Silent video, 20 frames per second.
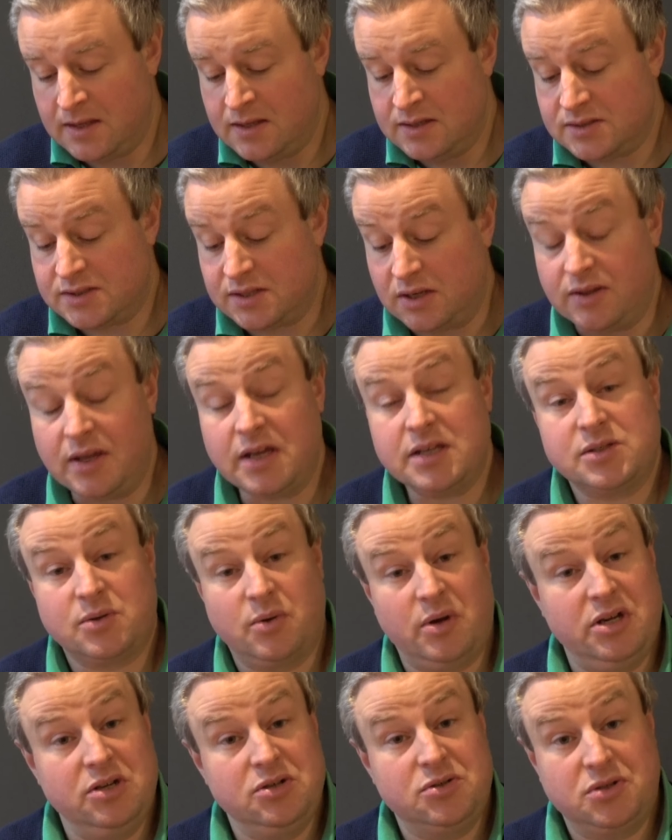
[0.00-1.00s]
So that's
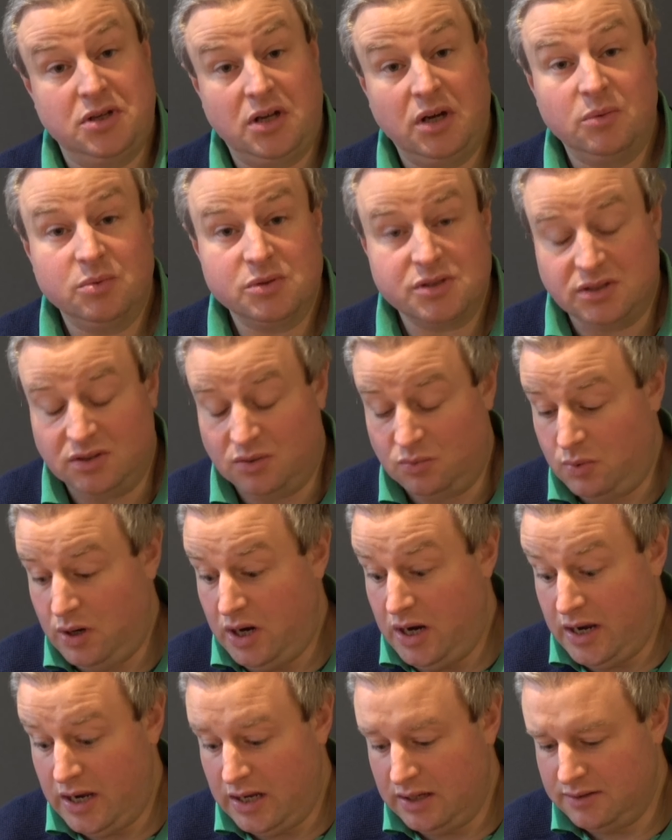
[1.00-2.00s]
quite interesting. I wasn't
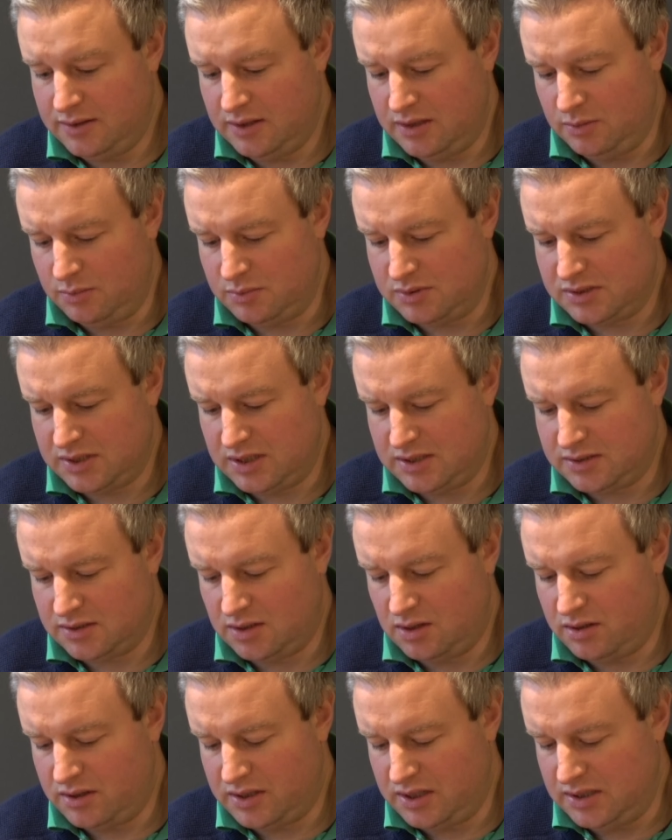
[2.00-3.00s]
aware that it was their
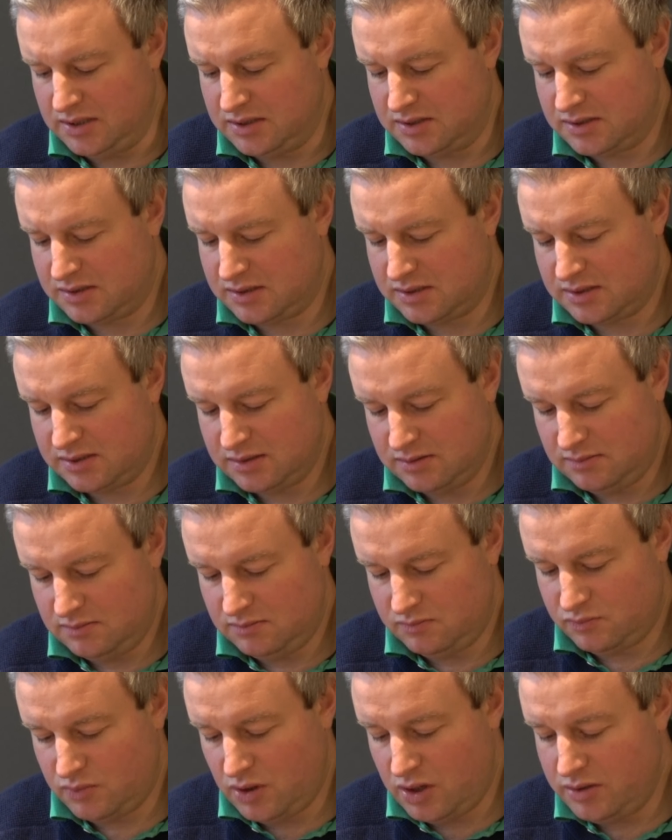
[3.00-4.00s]
darkest
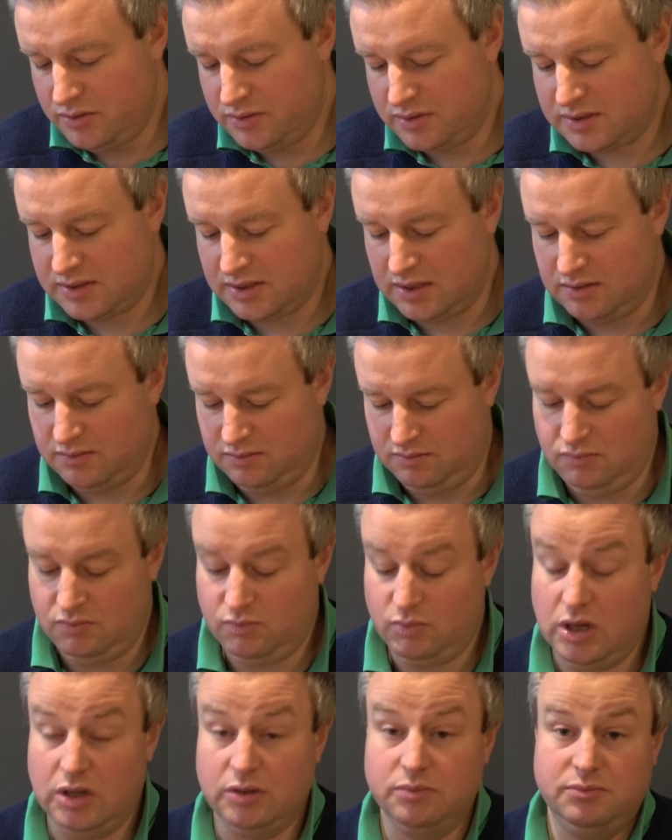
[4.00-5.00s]
roast, and
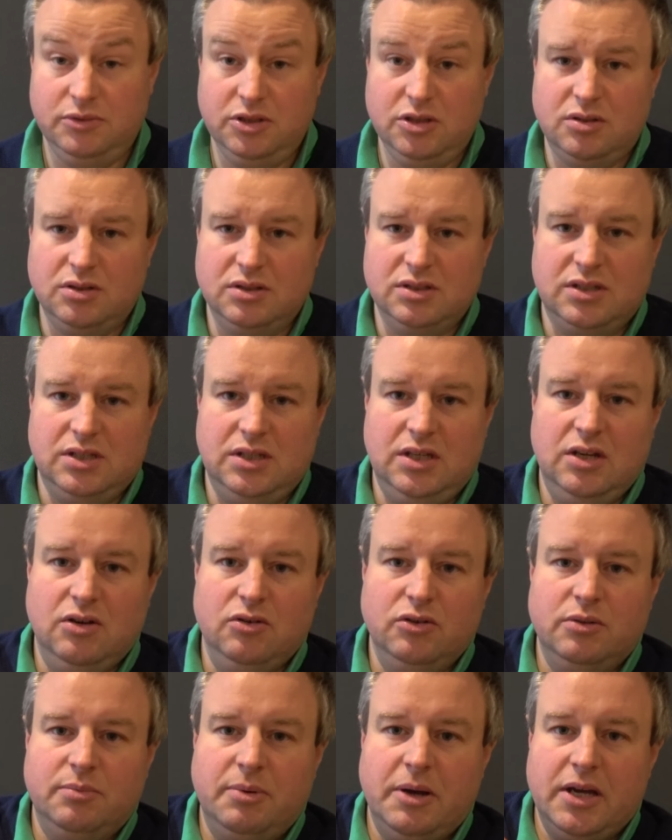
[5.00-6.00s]
well, you can see here
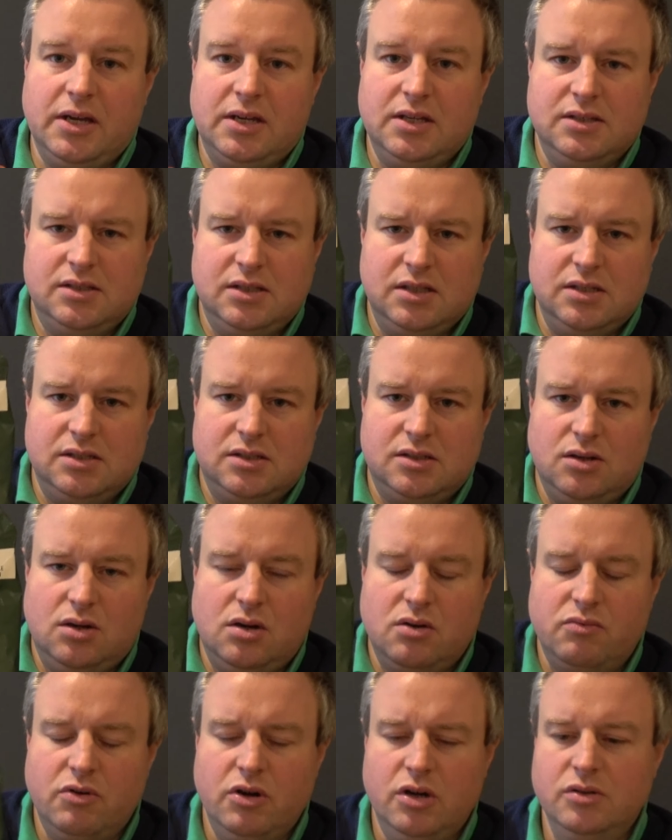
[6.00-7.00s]
on the pack it says
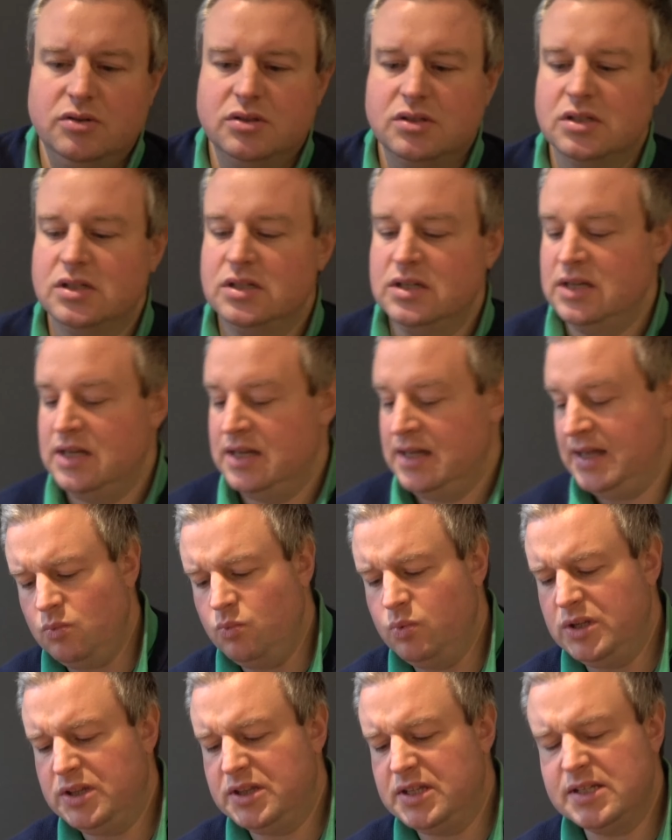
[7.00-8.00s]
dark roast.
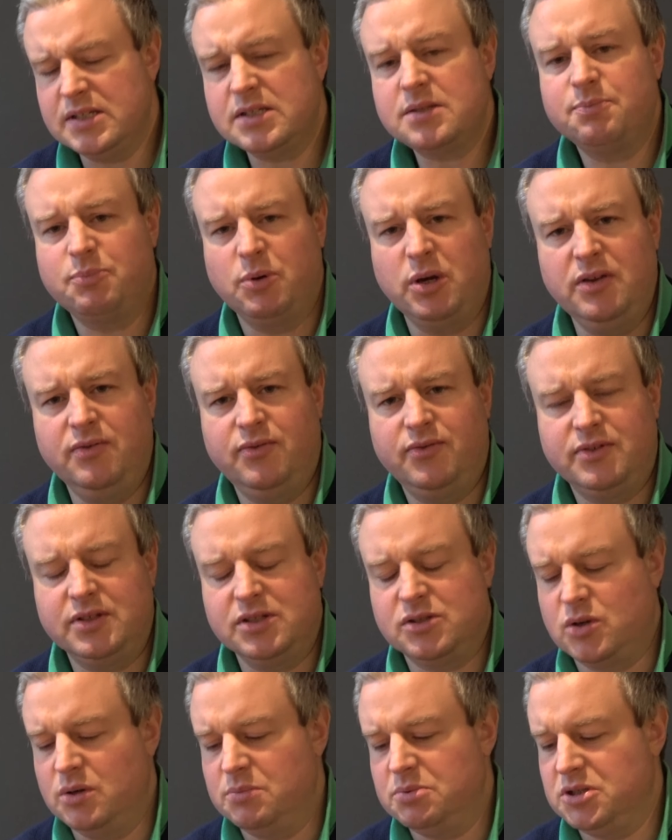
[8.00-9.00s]
With this brief
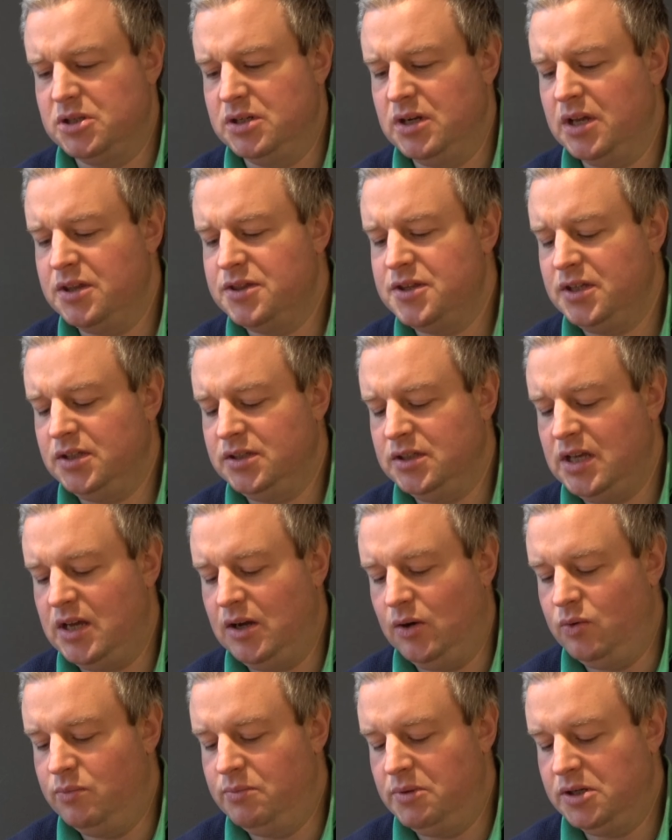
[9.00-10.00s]
description, I think
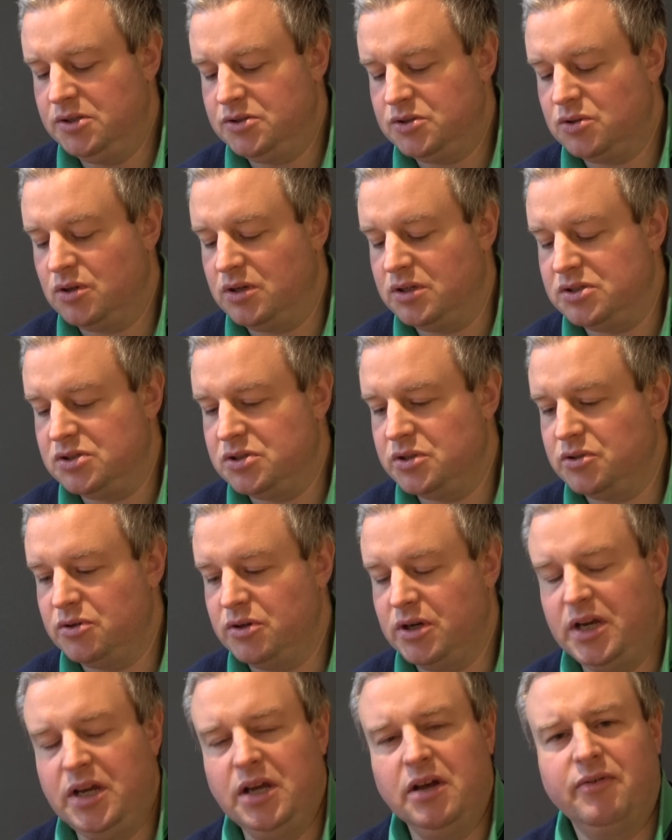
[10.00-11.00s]
they're almost trying to
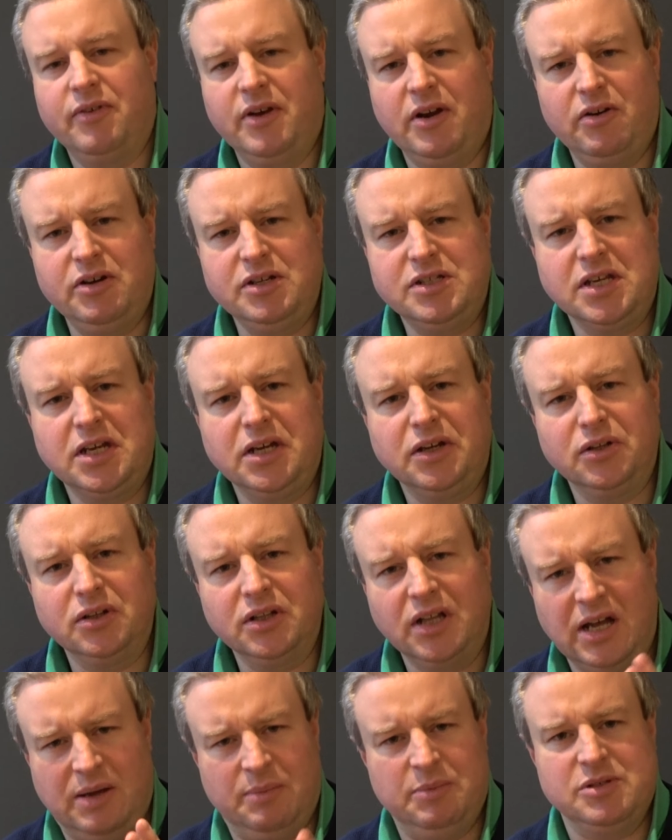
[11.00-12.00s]
create a fairy tale
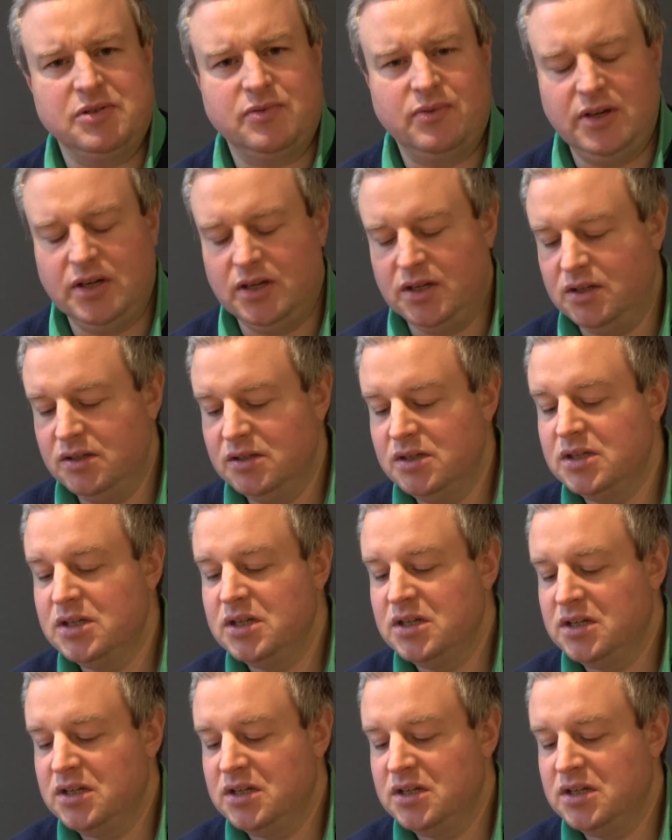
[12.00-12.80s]
atmosphere,